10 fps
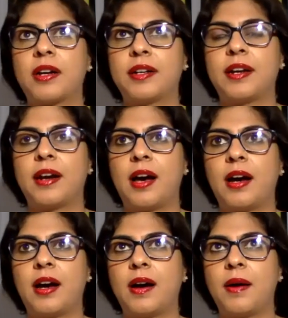
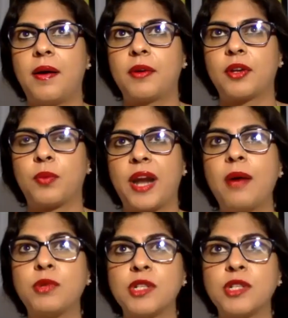and when I
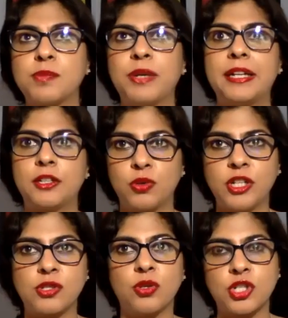was building Truly
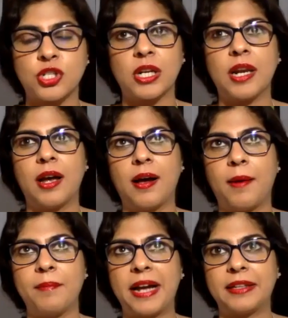Social,
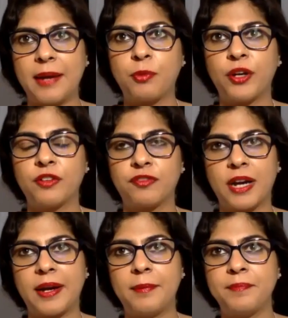at that point of time,